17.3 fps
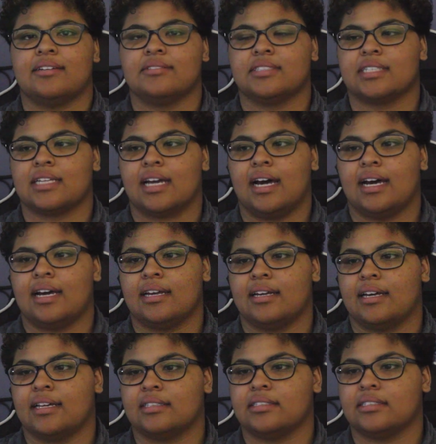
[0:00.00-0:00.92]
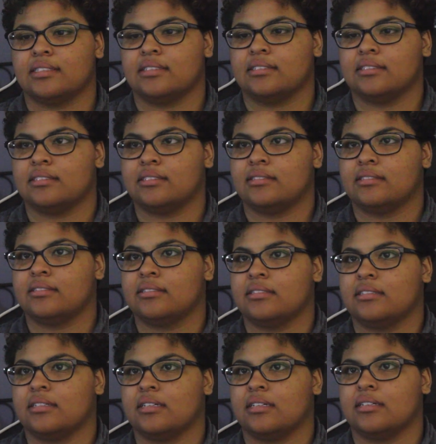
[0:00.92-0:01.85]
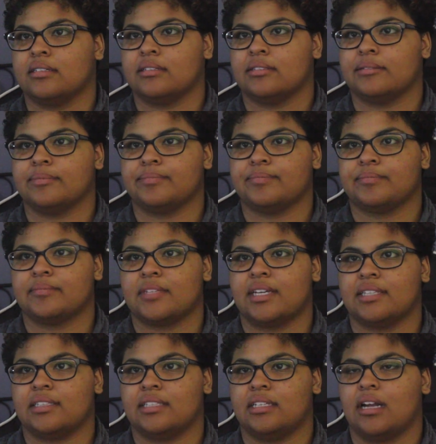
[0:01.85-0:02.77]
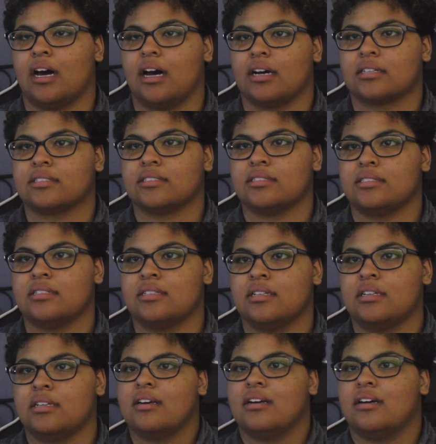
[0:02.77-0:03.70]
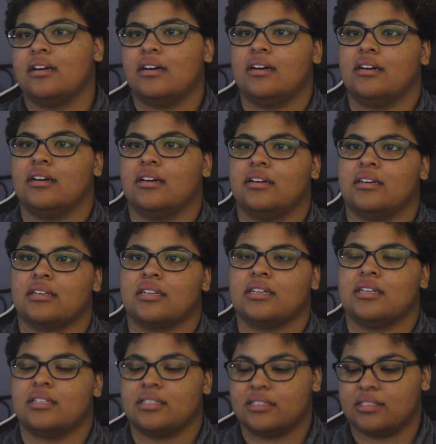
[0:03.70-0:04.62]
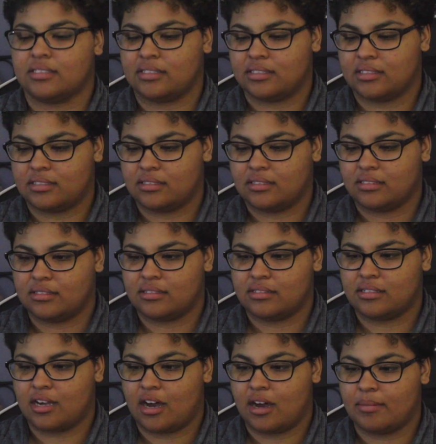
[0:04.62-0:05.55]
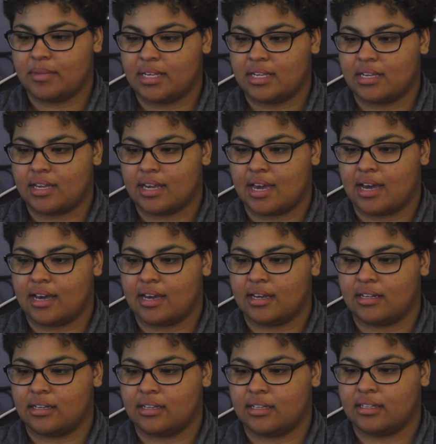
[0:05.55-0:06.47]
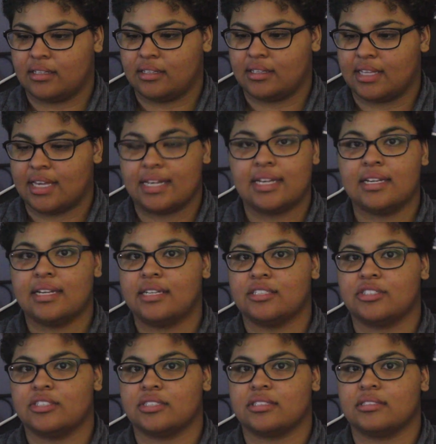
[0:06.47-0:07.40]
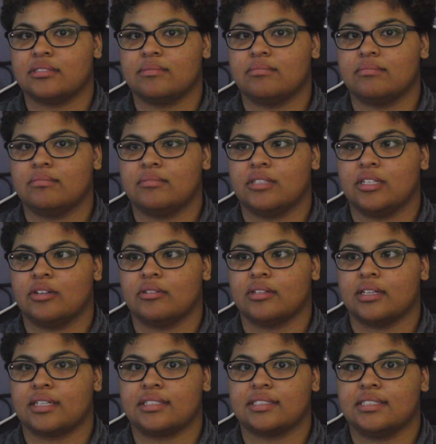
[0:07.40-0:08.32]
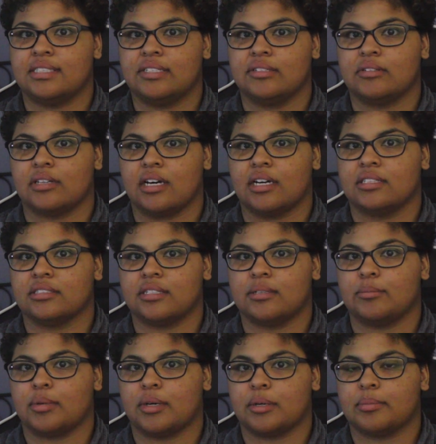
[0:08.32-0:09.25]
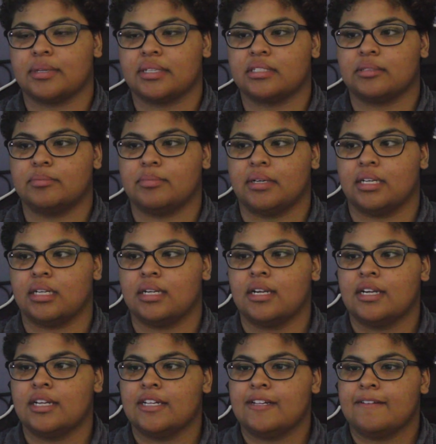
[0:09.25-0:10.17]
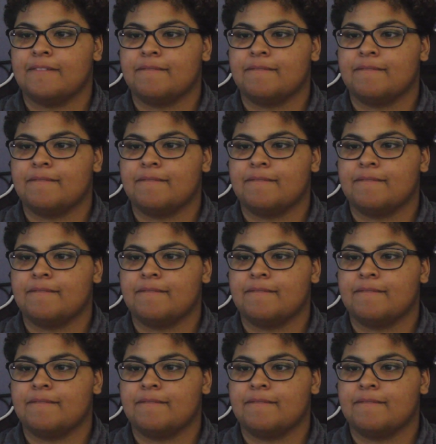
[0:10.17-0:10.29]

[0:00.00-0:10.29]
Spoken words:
was the guy at the docks. 'Cause Tommy had, they didn't just. Like steal guns on purpose, but